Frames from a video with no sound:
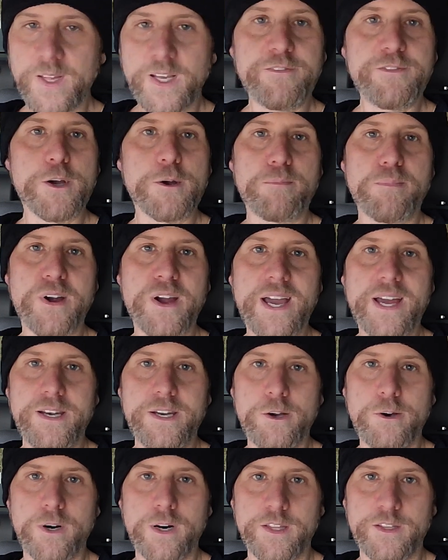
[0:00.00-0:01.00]
If you're
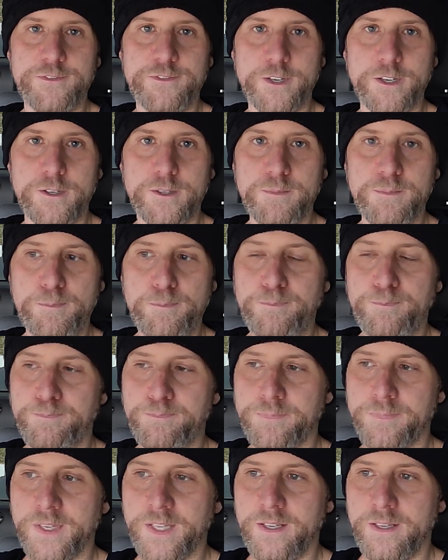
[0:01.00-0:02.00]
brand new on the phone,
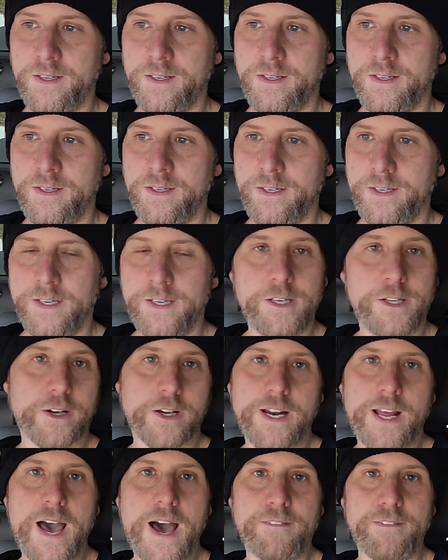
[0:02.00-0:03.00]

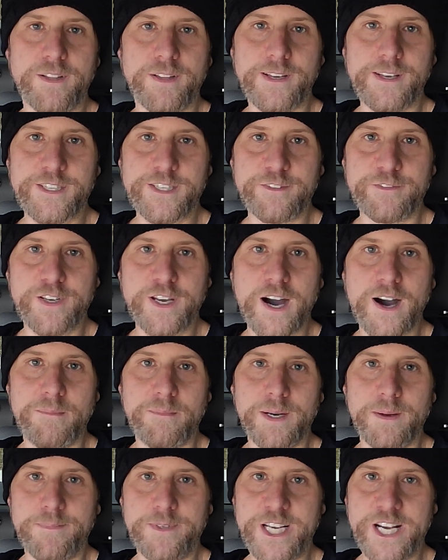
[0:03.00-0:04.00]
you're going to have a list of
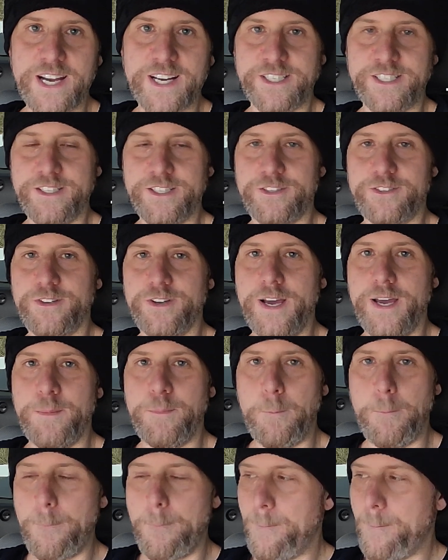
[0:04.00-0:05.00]
common objections,
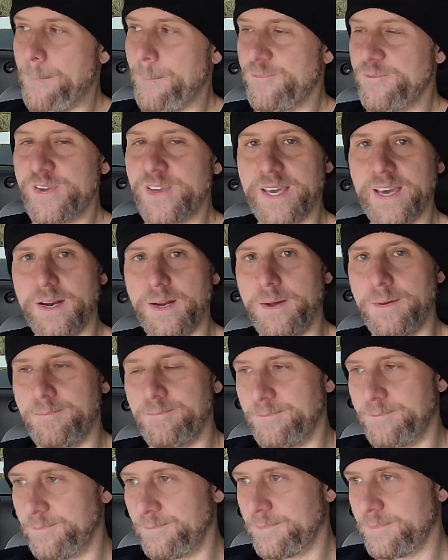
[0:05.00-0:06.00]
right? If you
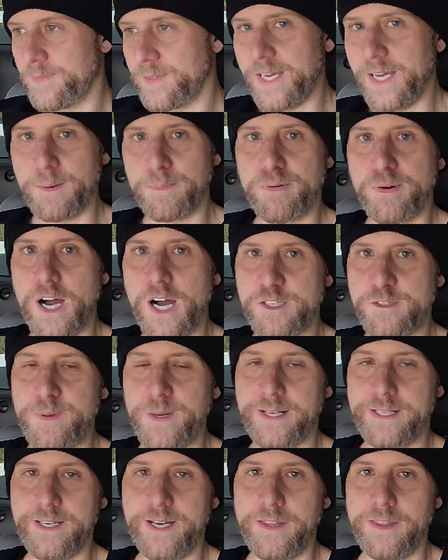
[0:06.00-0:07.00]
get a
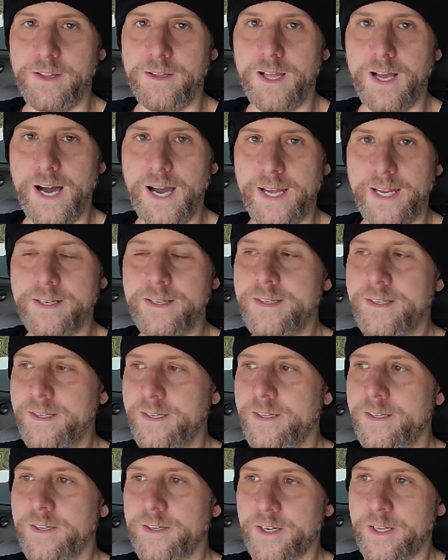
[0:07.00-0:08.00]
prospect on the line,
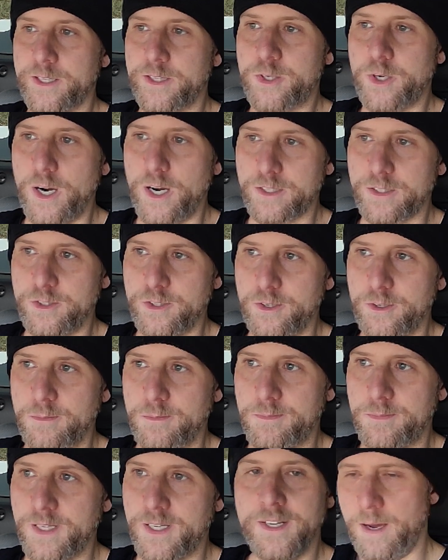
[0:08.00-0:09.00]
you're going to talk to
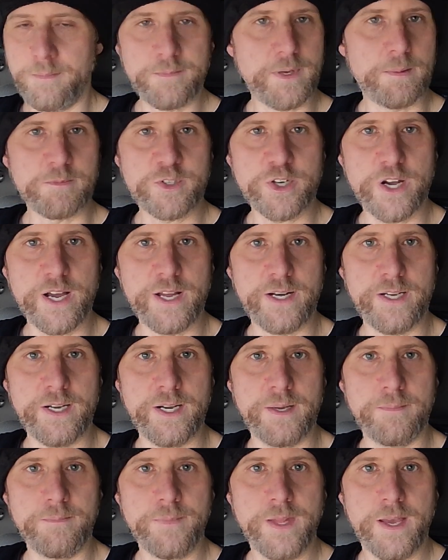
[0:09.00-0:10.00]
them. I'm trying
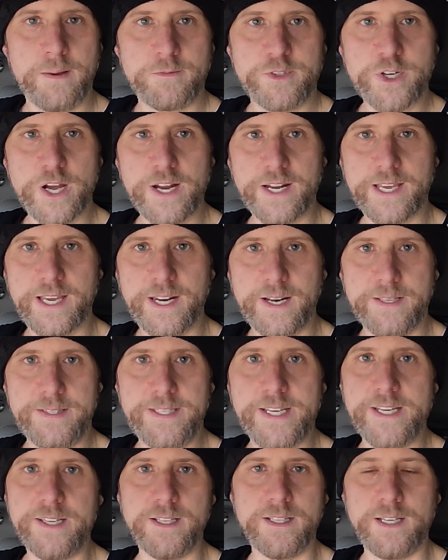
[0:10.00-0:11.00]
to get a
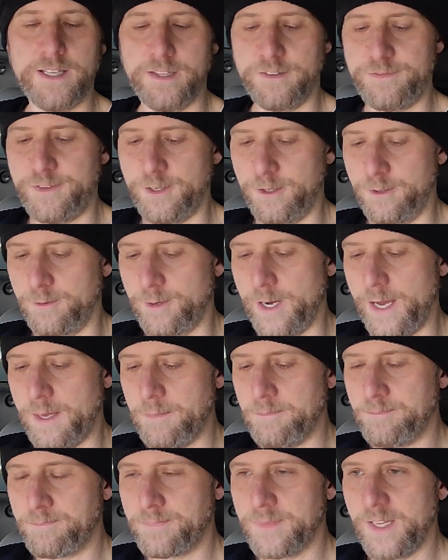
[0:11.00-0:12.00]
deal on the phone,
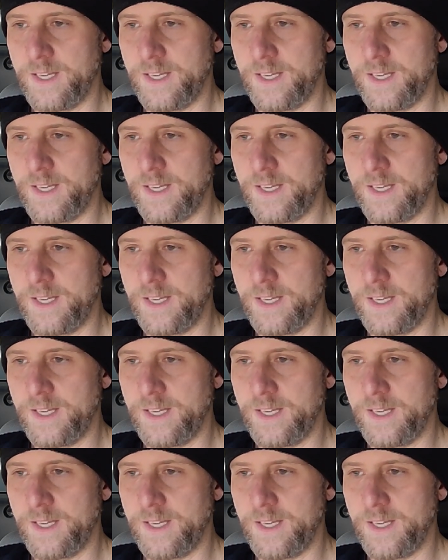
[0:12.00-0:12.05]
right?